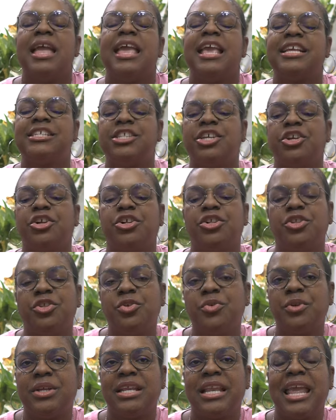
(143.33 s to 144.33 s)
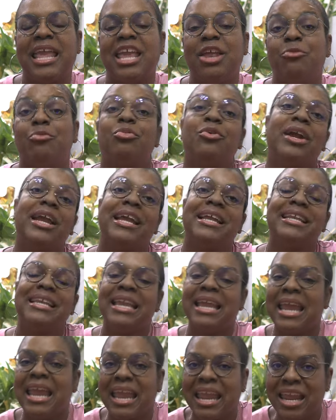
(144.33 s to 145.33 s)
is included in
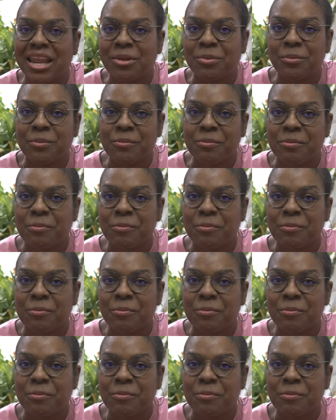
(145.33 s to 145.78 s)
branding,